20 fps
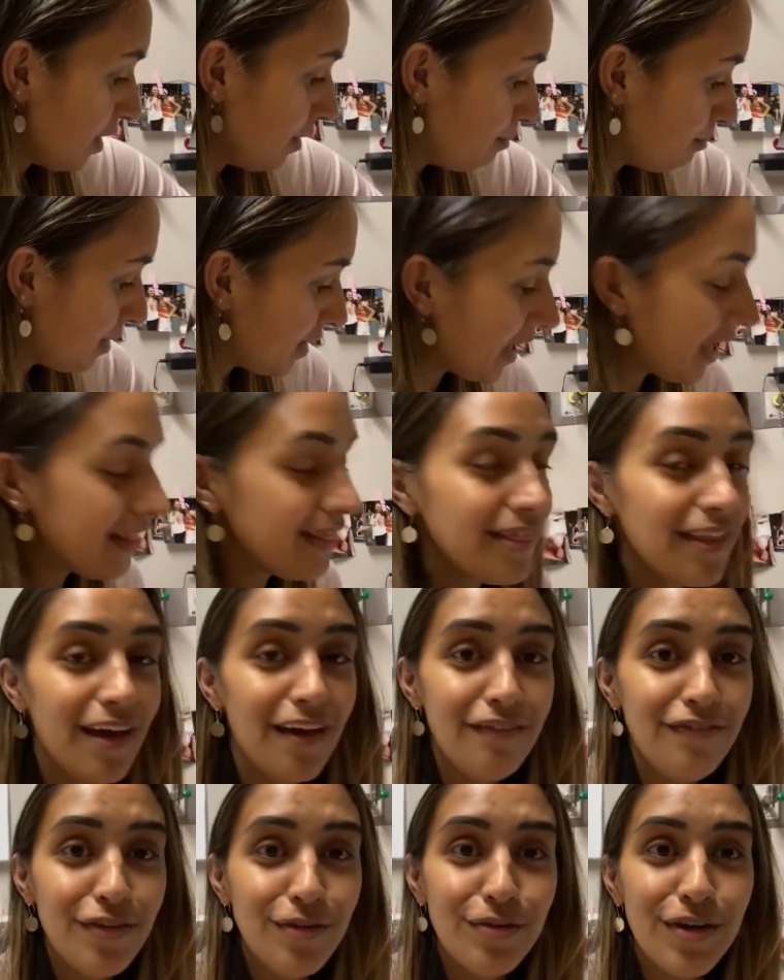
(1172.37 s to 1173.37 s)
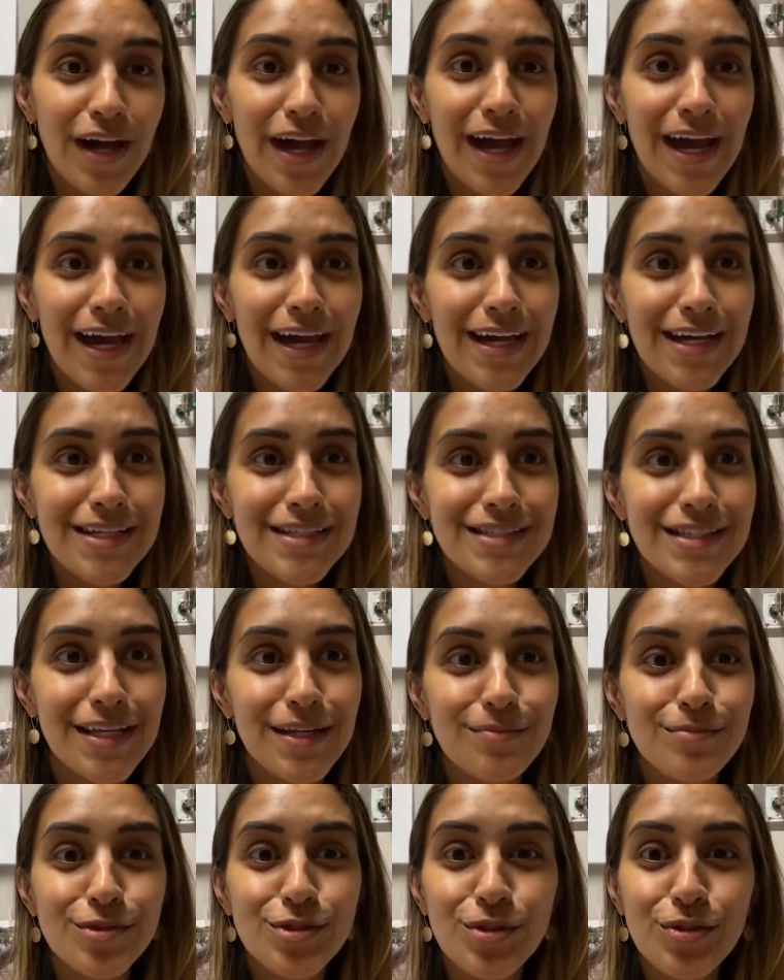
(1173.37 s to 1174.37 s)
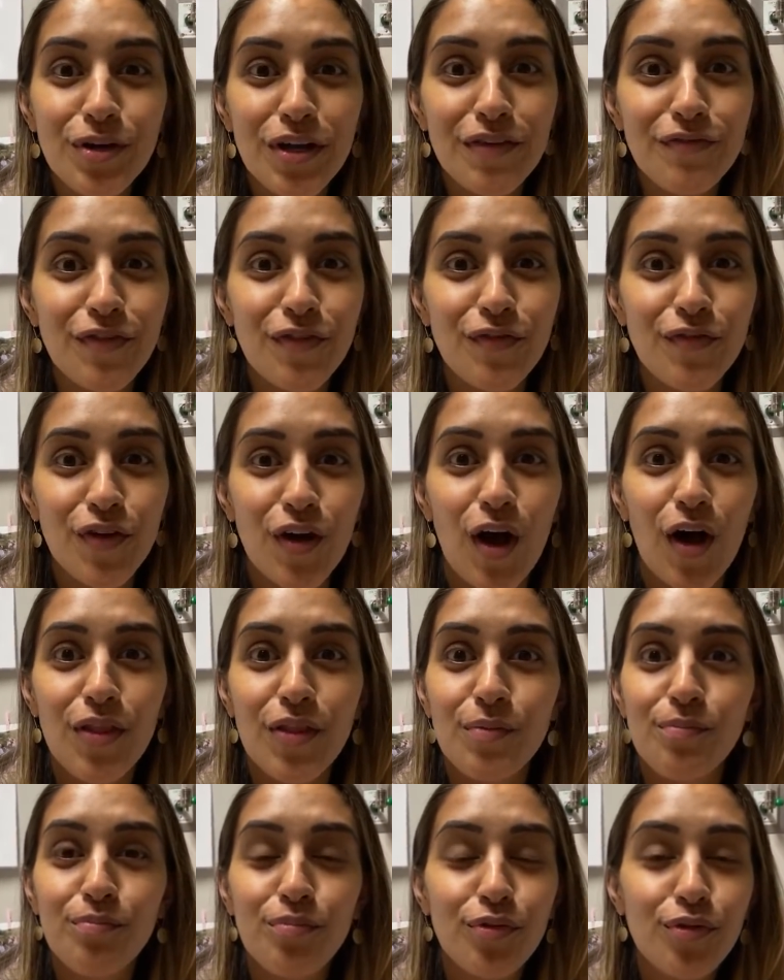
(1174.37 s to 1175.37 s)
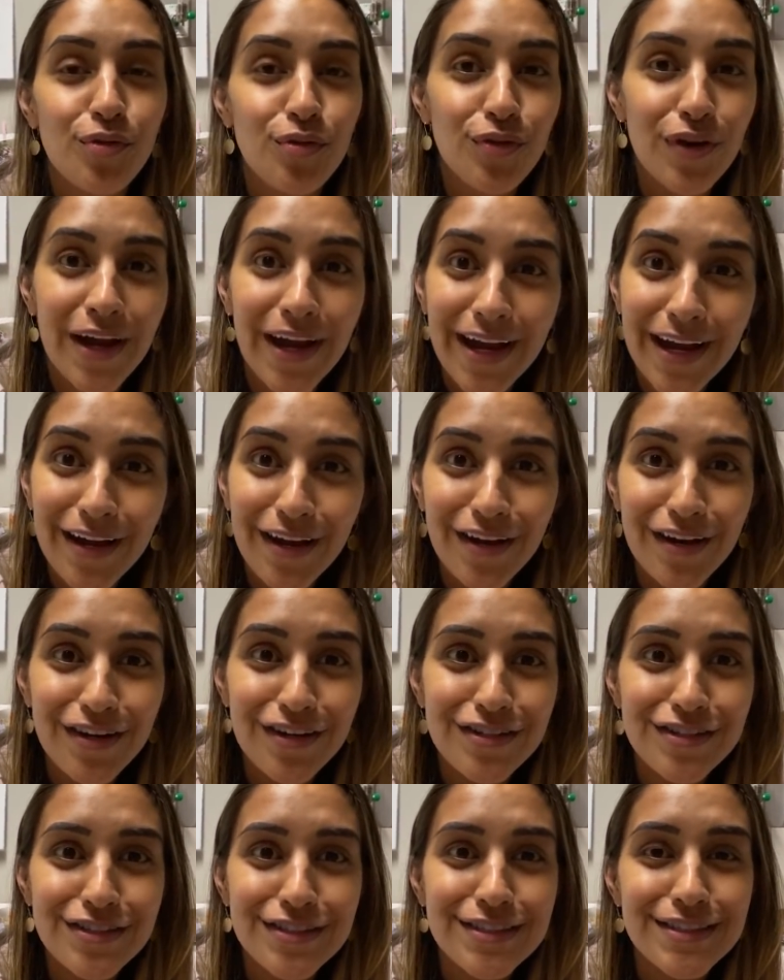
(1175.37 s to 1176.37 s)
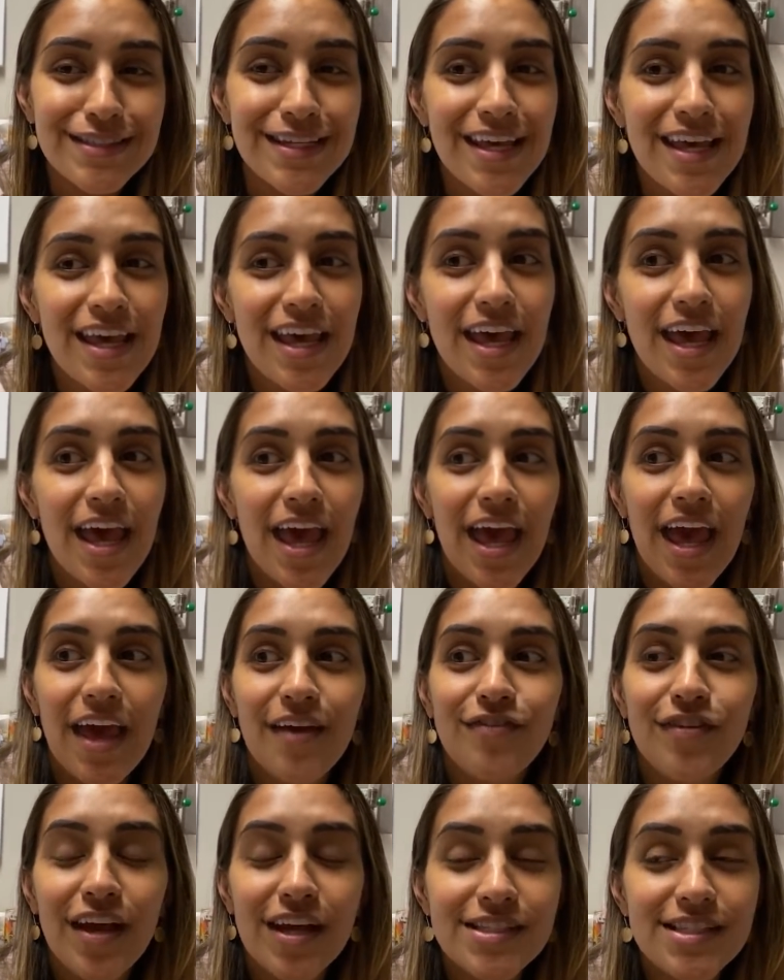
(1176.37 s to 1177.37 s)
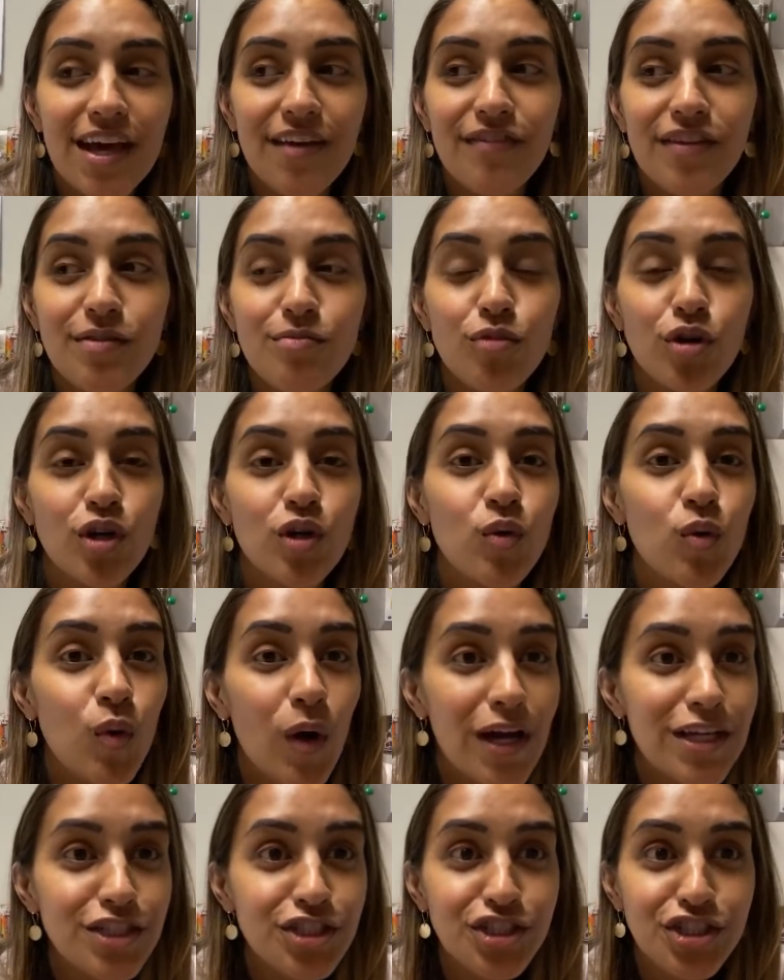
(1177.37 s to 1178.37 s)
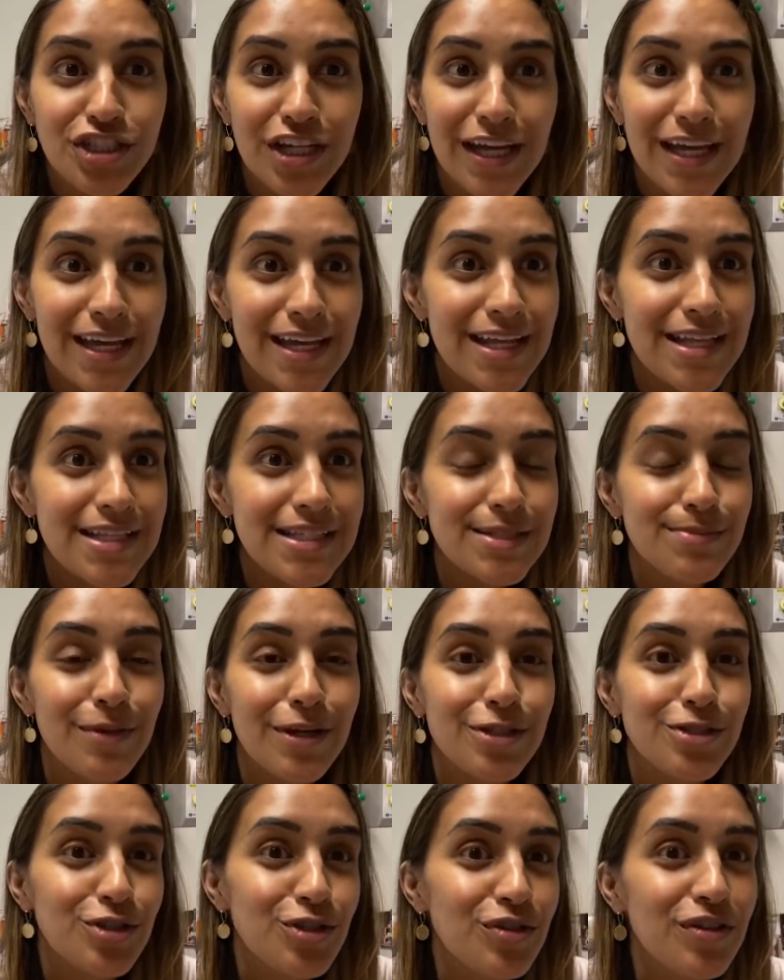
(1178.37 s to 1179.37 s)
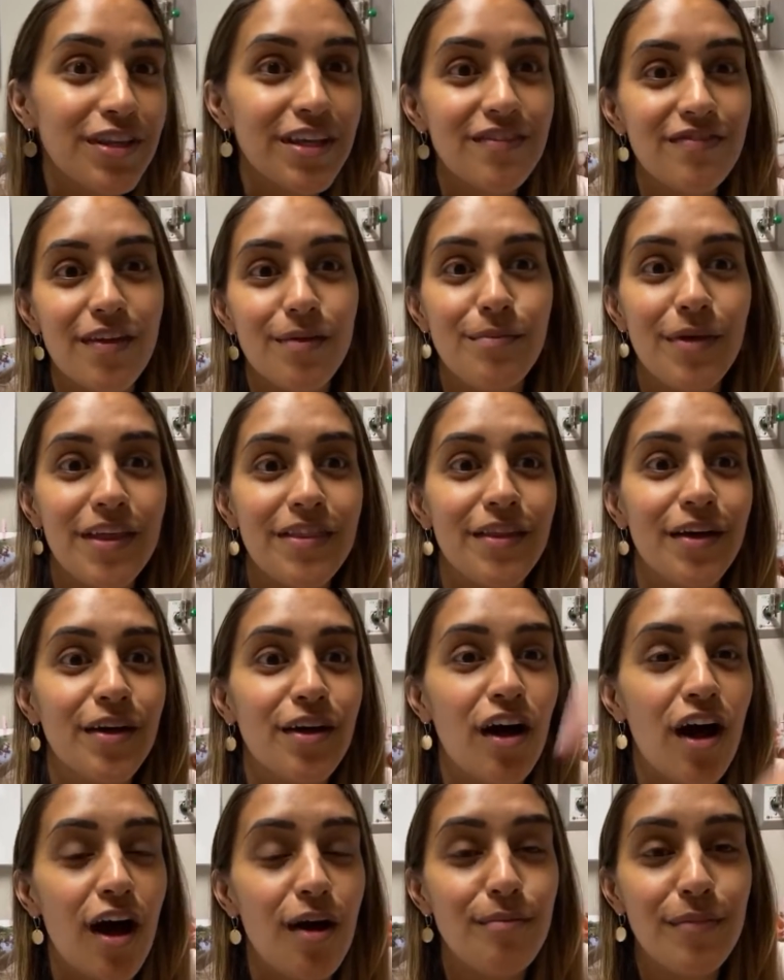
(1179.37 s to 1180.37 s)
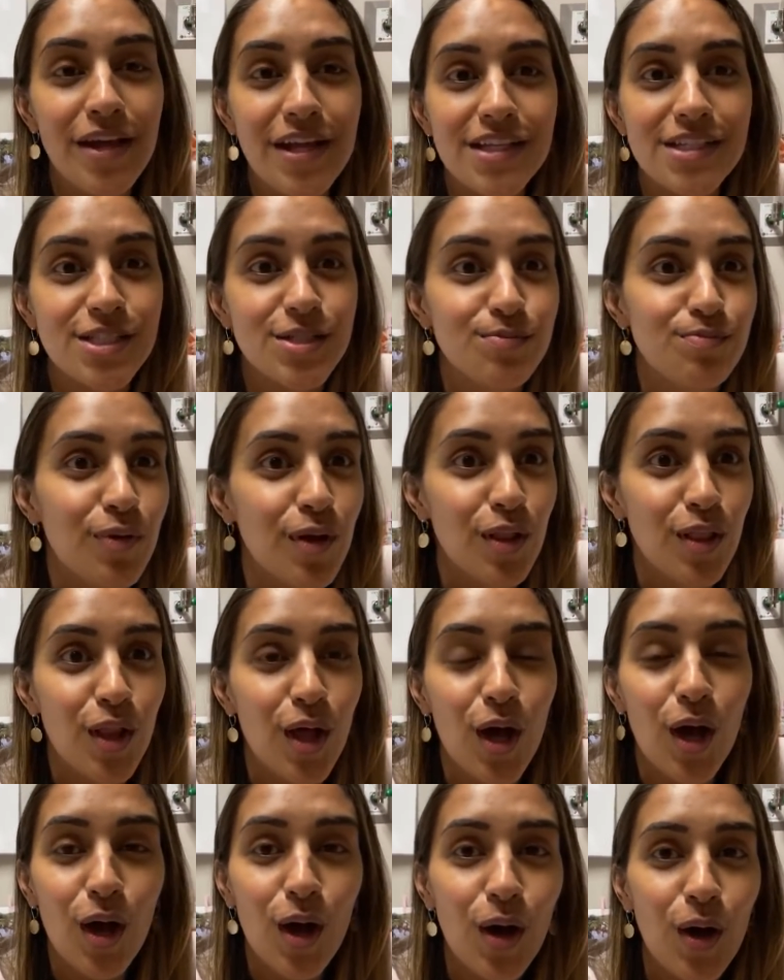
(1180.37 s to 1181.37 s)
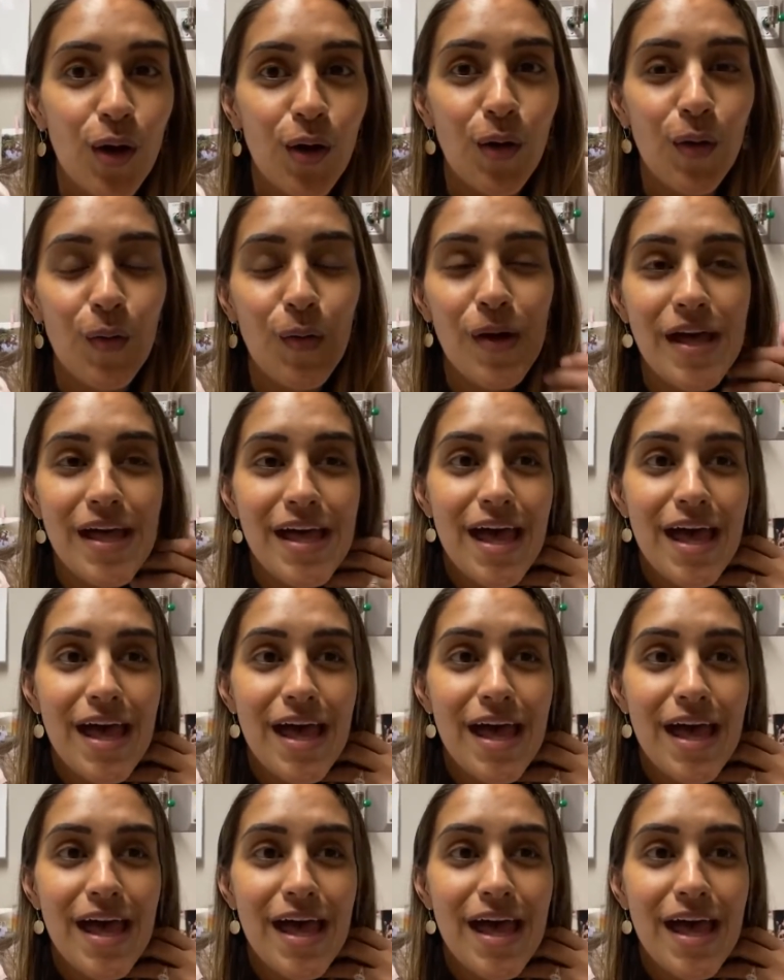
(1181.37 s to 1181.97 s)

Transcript: But I love you guys and I'm so grateful for all the prayers. If you guys have any more questions, make sure you leave them in the comments below.